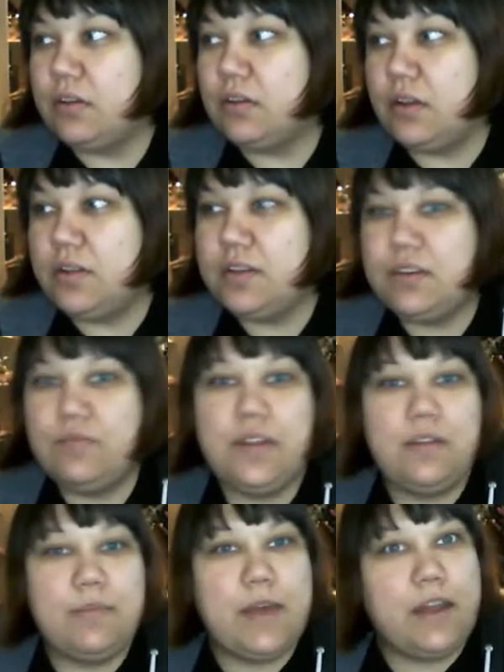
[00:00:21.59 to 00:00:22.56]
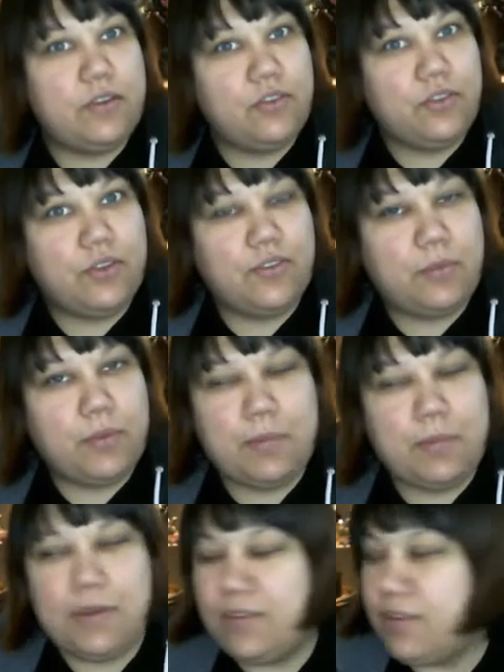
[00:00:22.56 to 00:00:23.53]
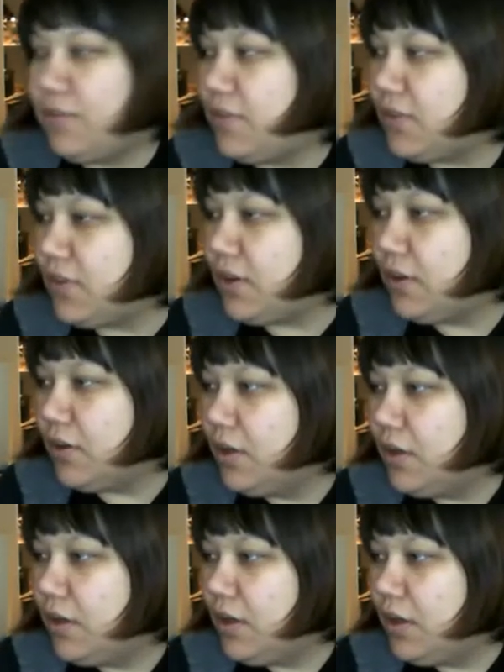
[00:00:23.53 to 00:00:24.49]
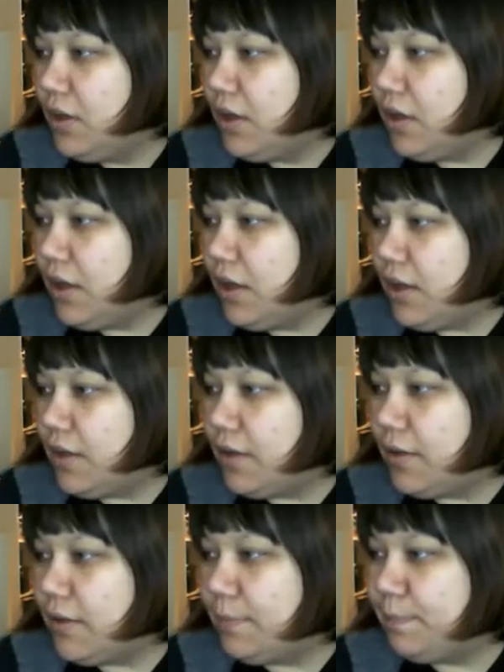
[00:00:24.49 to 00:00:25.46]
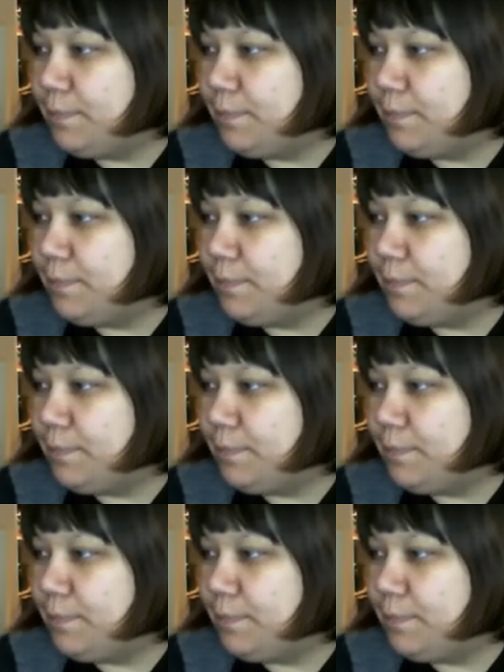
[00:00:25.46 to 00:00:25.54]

Not that it really matters, because I'm by myself this year. I